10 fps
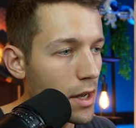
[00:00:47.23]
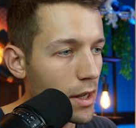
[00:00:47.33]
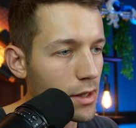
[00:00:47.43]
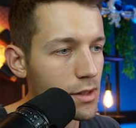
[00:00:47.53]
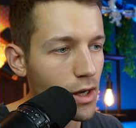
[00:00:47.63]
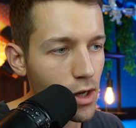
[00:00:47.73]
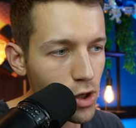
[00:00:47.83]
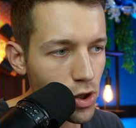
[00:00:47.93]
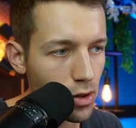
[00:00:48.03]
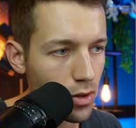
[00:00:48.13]
It is
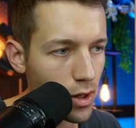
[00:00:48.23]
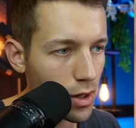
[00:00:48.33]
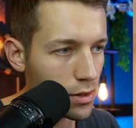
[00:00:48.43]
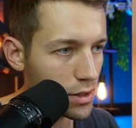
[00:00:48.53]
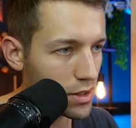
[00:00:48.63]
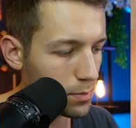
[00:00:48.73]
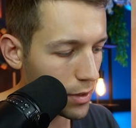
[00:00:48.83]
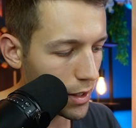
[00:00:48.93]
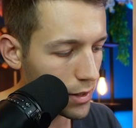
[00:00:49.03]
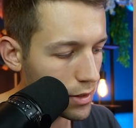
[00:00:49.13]
initially
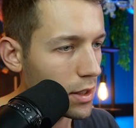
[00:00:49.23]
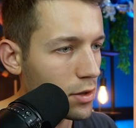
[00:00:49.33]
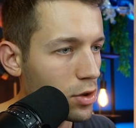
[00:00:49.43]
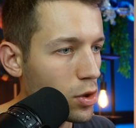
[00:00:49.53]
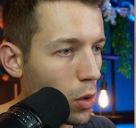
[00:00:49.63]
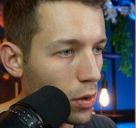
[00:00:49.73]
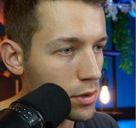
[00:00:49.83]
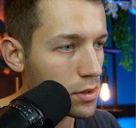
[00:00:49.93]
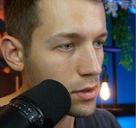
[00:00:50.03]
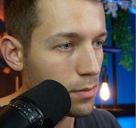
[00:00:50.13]
displayed in
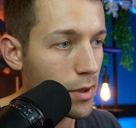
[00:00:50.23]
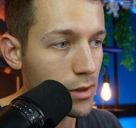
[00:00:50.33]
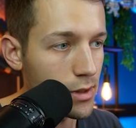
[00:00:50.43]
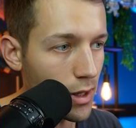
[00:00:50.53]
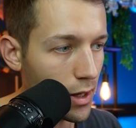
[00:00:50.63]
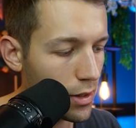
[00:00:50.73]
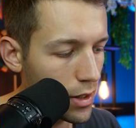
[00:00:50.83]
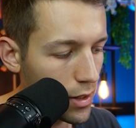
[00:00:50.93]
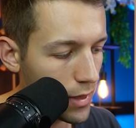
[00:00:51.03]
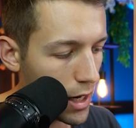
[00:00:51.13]
tons per day.
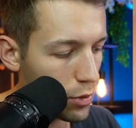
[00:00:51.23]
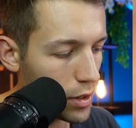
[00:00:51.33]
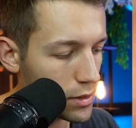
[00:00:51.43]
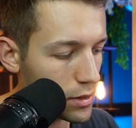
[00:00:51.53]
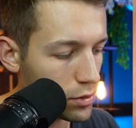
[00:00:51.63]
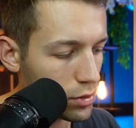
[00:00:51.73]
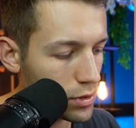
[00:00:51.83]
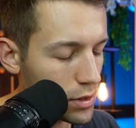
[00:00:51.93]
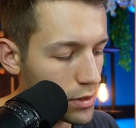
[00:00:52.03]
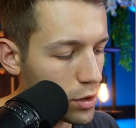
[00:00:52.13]
Now it is, as you can
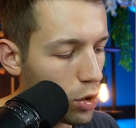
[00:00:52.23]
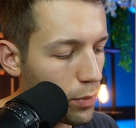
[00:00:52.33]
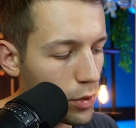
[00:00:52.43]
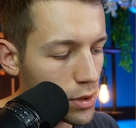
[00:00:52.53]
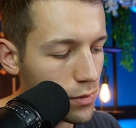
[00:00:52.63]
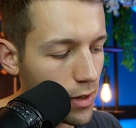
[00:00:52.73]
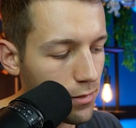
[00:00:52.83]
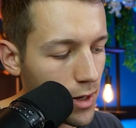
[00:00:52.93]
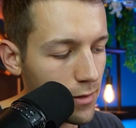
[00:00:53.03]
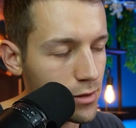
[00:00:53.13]
see,
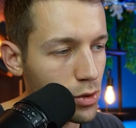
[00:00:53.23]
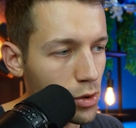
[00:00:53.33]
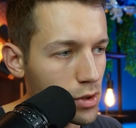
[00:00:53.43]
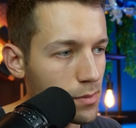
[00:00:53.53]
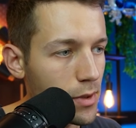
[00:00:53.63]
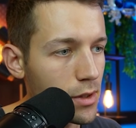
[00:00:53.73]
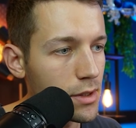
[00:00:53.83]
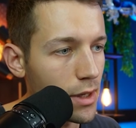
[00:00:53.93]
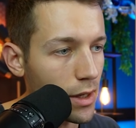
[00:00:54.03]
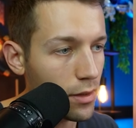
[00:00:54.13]
0.25 tons per
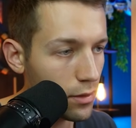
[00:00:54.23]
day.